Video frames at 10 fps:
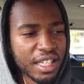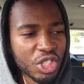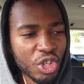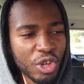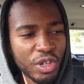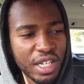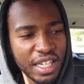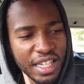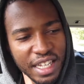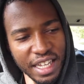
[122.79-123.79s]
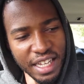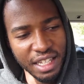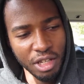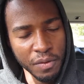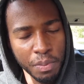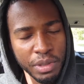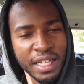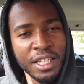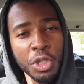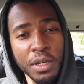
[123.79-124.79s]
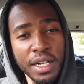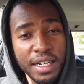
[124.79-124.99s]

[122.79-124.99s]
so you have to put that initial